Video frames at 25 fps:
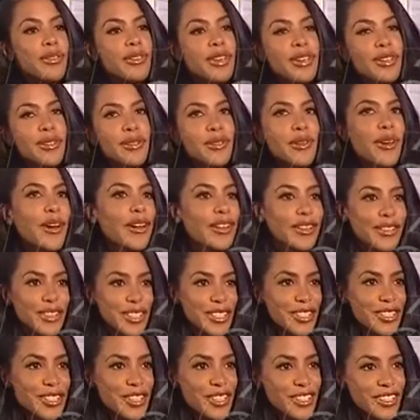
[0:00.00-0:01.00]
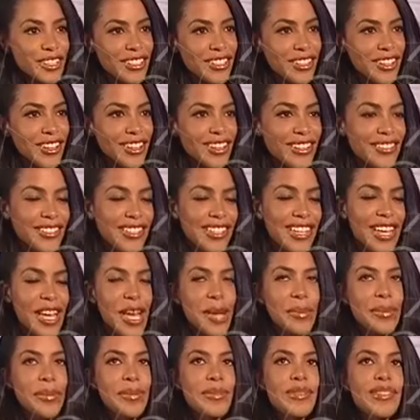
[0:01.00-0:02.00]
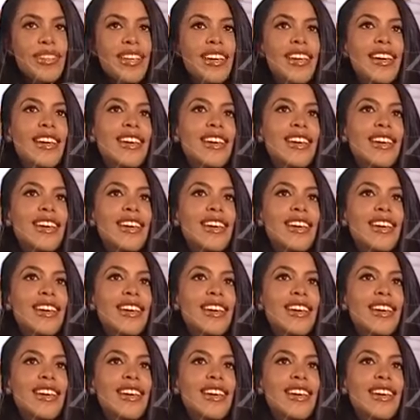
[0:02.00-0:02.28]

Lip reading: I knew all of his songs and all of his albums.